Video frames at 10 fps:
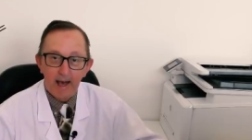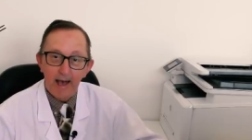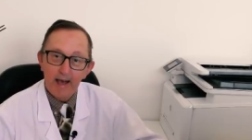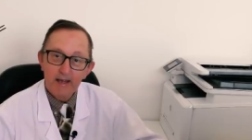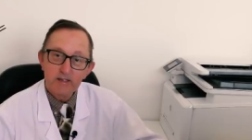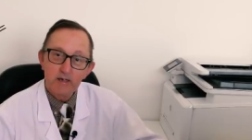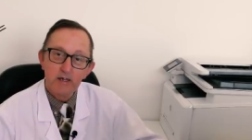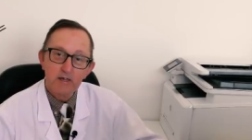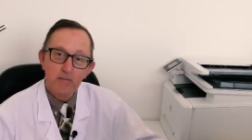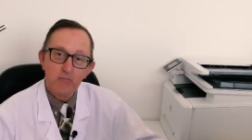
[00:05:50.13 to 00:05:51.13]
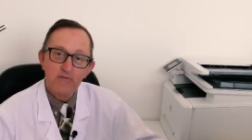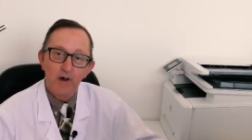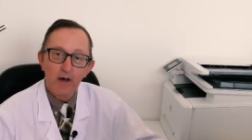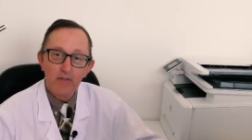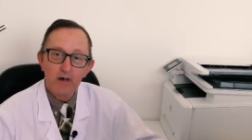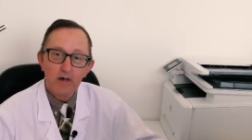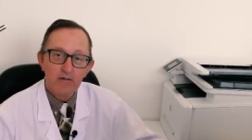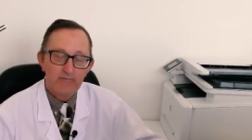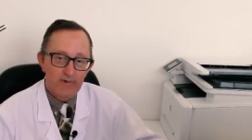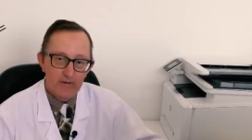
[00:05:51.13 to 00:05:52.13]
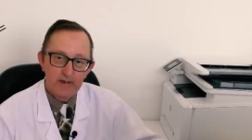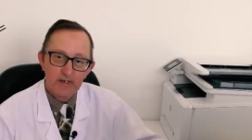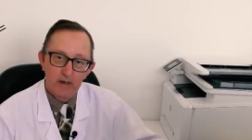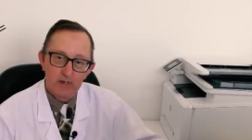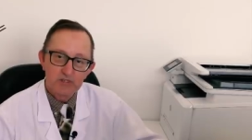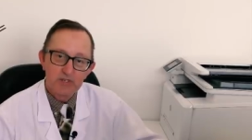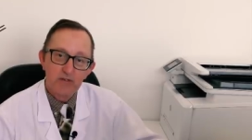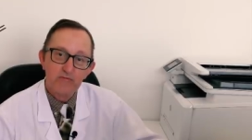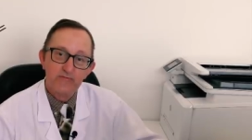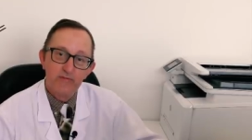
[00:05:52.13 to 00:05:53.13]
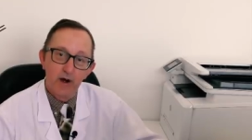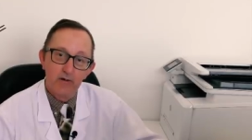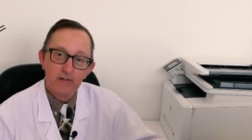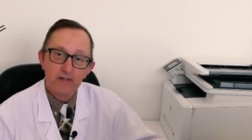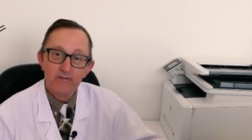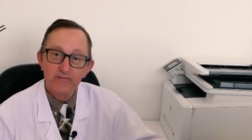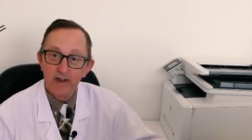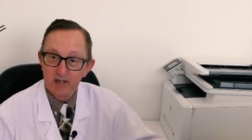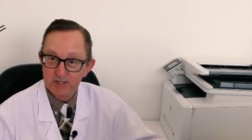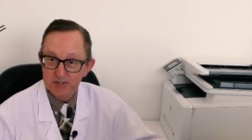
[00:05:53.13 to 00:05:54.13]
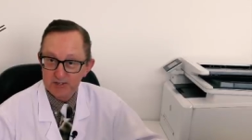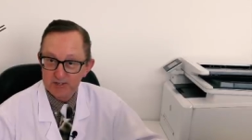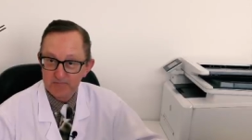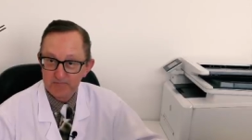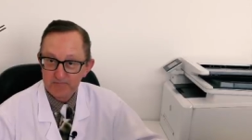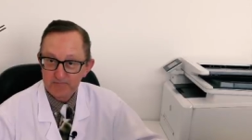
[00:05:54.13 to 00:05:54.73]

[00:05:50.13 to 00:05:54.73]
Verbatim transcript: and a number of other very nasty viral infections.